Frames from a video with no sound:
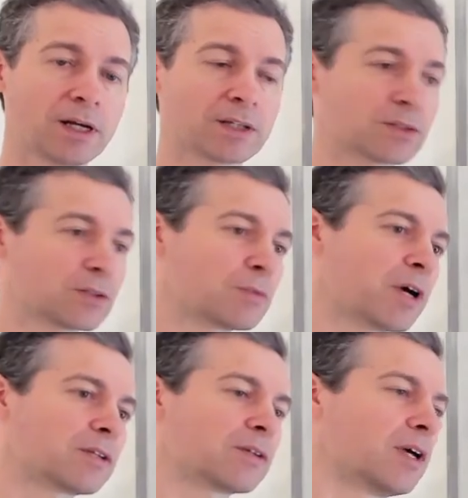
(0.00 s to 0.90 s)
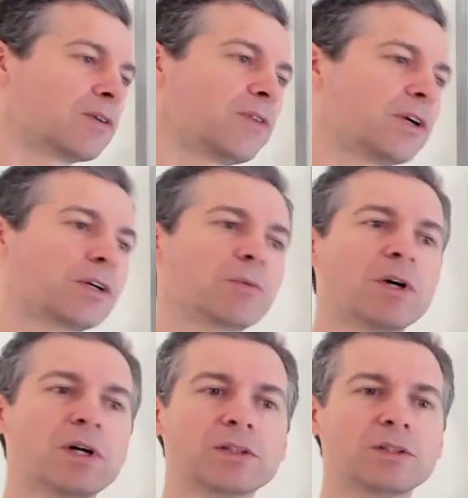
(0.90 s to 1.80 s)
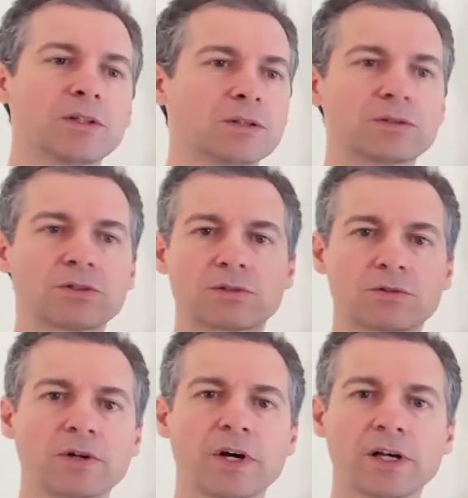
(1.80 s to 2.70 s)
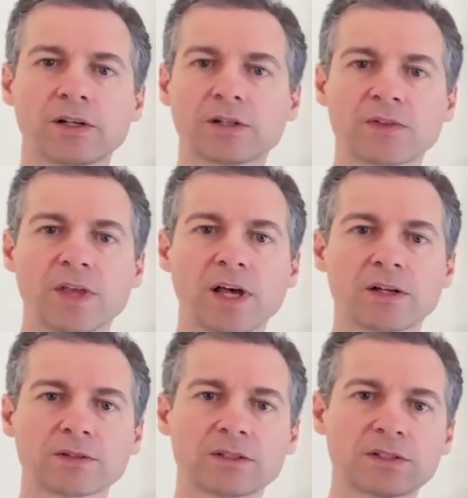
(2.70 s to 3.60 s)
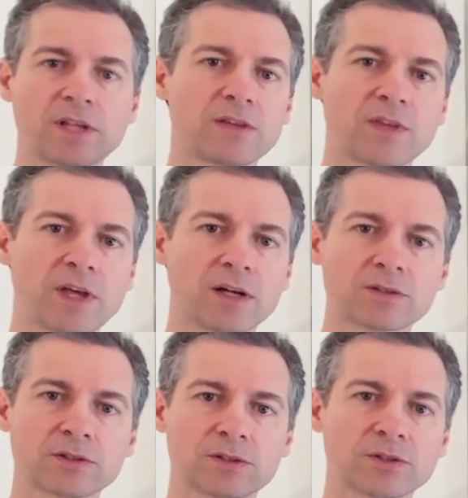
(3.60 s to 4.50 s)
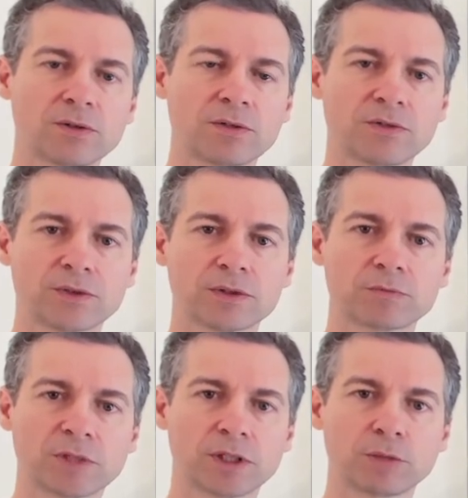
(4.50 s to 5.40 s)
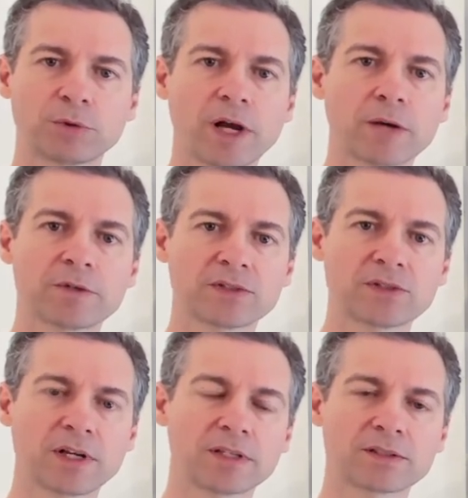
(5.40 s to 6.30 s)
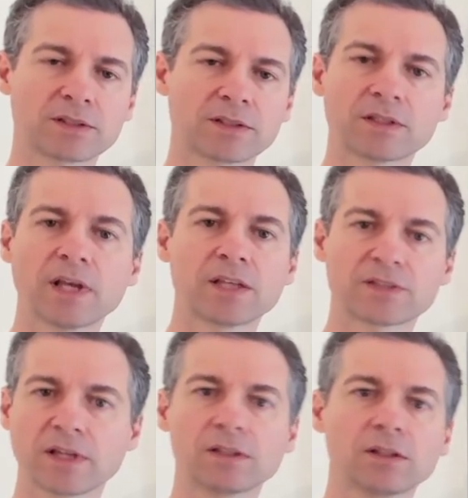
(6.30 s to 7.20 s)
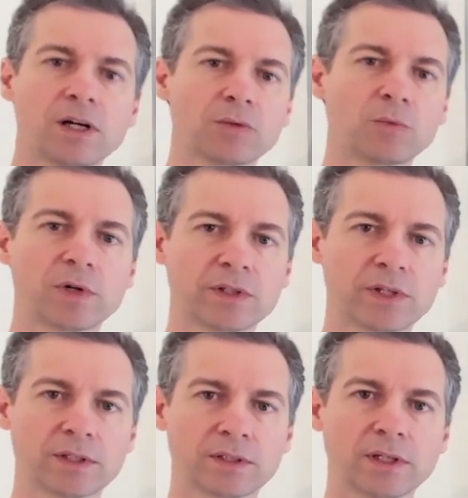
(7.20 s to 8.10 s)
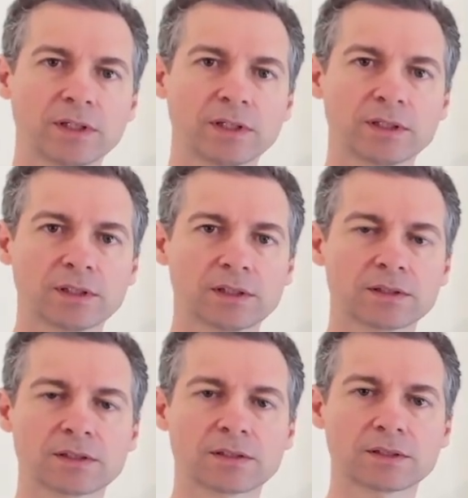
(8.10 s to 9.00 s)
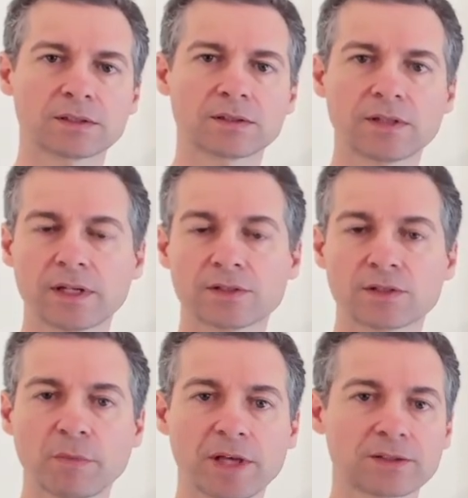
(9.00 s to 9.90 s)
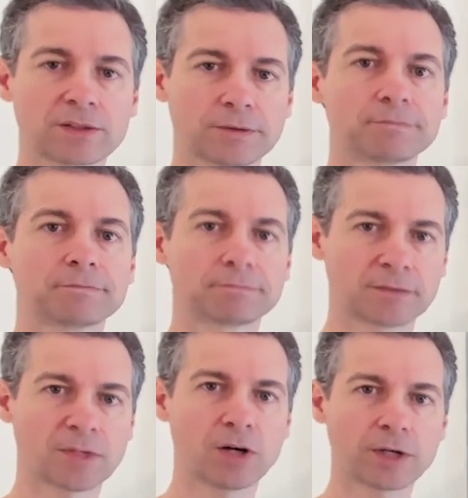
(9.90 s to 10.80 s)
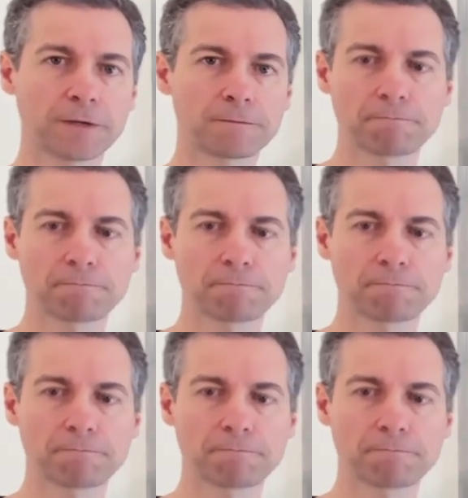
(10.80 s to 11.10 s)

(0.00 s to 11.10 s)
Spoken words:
So you might very well, try out 1,000, 10,000 or so different parameter settings and settle on one that is the best. Okay,